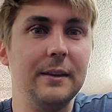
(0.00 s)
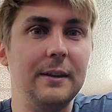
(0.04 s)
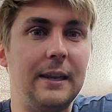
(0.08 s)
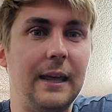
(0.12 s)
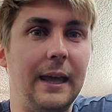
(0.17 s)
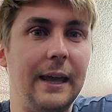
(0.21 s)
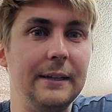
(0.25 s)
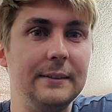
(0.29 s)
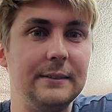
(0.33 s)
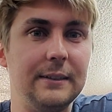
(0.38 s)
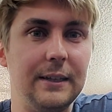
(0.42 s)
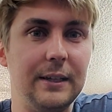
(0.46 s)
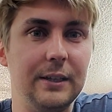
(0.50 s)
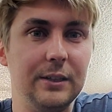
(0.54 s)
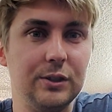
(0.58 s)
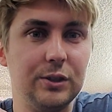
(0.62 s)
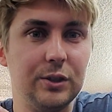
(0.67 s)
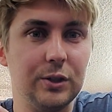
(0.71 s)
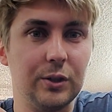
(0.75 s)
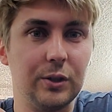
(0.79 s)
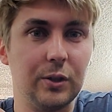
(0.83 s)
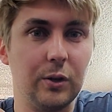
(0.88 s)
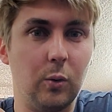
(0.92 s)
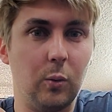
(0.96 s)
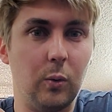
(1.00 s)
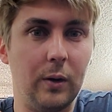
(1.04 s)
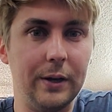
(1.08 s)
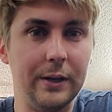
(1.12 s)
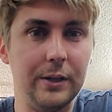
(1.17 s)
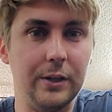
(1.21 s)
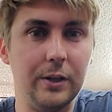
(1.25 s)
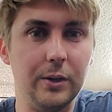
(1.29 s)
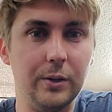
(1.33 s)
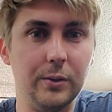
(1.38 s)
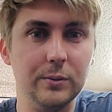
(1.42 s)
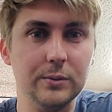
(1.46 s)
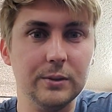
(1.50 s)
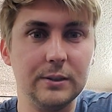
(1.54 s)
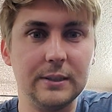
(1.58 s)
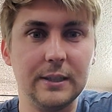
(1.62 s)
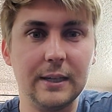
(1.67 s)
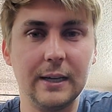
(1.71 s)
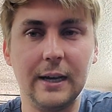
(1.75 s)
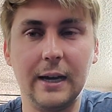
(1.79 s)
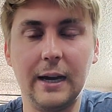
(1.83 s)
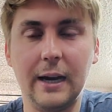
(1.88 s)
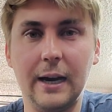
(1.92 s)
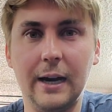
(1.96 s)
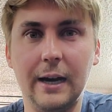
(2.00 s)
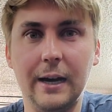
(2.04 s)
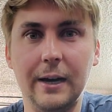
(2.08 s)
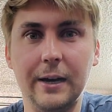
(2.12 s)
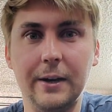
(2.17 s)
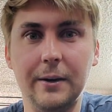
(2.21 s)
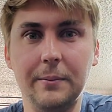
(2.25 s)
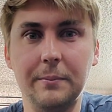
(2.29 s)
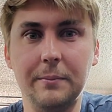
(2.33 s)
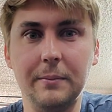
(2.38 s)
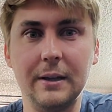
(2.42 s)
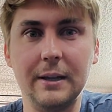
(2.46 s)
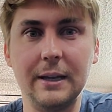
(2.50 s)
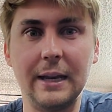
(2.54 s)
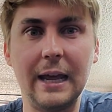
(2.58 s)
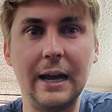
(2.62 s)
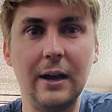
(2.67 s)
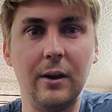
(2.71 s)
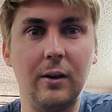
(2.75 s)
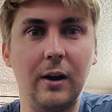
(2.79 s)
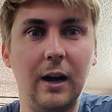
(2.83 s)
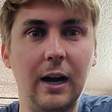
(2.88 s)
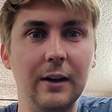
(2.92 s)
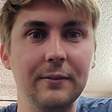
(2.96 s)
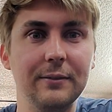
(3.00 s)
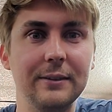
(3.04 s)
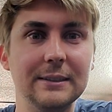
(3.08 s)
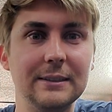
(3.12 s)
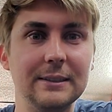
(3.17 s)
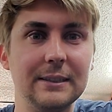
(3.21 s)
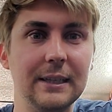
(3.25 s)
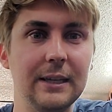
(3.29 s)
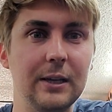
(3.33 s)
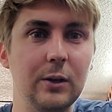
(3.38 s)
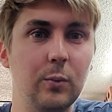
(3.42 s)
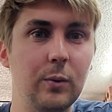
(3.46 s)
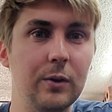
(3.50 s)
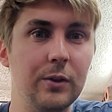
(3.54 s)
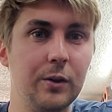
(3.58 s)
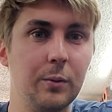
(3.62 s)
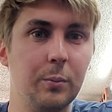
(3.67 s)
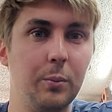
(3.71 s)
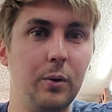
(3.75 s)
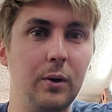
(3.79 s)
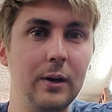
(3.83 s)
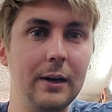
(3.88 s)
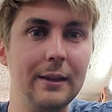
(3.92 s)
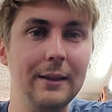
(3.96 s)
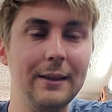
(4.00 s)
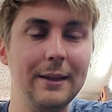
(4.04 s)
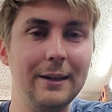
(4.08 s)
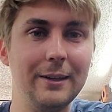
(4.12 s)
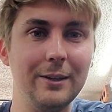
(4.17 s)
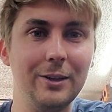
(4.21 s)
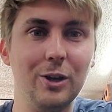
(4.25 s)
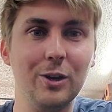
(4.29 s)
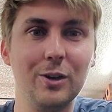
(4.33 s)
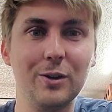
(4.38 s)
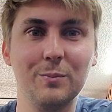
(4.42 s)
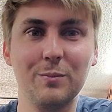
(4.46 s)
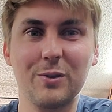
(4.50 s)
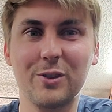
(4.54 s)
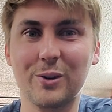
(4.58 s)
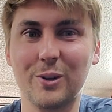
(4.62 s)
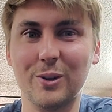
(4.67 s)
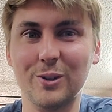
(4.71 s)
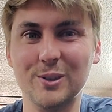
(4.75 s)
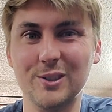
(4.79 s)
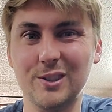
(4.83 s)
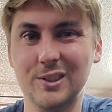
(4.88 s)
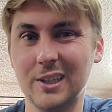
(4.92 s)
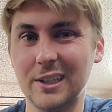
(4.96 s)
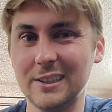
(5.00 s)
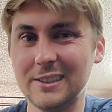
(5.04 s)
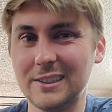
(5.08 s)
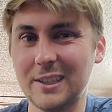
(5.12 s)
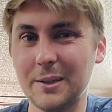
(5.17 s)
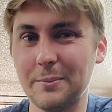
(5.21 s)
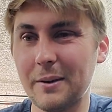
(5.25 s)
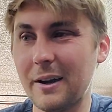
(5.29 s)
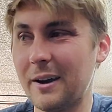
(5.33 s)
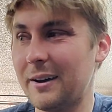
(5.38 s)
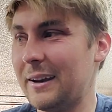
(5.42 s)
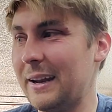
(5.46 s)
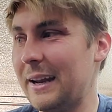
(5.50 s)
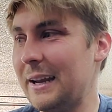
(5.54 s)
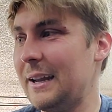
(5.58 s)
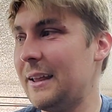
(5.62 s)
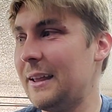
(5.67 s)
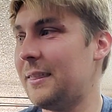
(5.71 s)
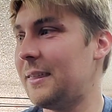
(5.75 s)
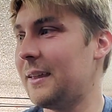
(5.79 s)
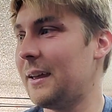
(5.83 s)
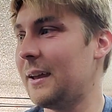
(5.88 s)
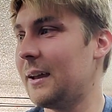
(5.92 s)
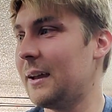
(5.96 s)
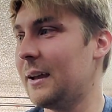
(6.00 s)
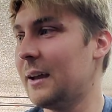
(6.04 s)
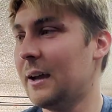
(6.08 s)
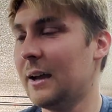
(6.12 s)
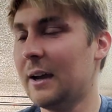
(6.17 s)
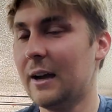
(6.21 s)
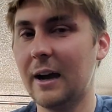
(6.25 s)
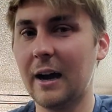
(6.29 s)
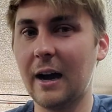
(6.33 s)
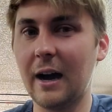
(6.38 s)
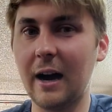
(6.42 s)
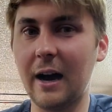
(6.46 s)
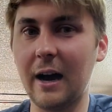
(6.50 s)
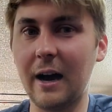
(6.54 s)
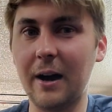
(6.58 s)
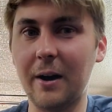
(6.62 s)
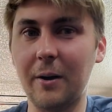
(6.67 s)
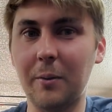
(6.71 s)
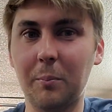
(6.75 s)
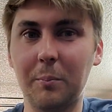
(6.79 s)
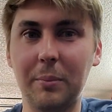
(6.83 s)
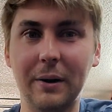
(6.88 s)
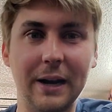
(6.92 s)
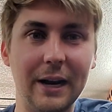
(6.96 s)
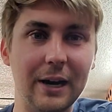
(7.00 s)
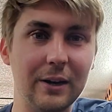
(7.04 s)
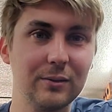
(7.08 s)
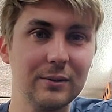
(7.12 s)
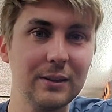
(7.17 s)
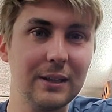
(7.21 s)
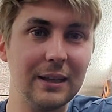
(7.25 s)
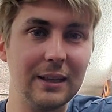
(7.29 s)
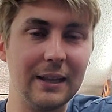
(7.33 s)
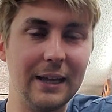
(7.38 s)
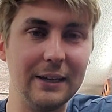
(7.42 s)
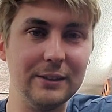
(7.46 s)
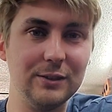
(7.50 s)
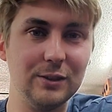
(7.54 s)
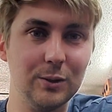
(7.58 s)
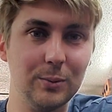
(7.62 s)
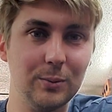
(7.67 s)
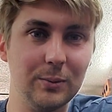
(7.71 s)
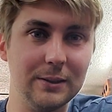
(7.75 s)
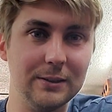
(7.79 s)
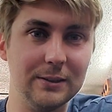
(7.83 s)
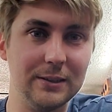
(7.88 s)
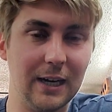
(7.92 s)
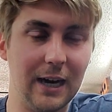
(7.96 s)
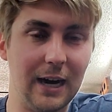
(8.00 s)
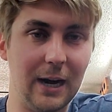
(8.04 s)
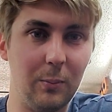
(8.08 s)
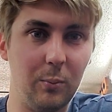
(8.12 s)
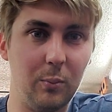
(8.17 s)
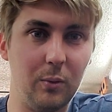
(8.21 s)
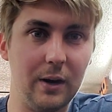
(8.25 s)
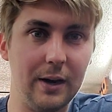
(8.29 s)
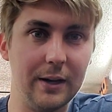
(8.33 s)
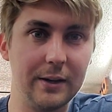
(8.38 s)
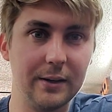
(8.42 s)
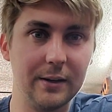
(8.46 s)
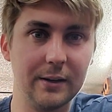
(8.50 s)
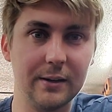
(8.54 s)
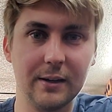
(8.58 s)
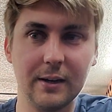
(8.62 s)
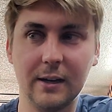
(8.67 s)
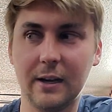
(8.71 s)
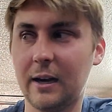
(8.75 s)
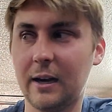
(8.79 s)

techniques you're going to want to use. Now, obviously, when they're boiling, you can throw just about anything. But I really like doing topwater.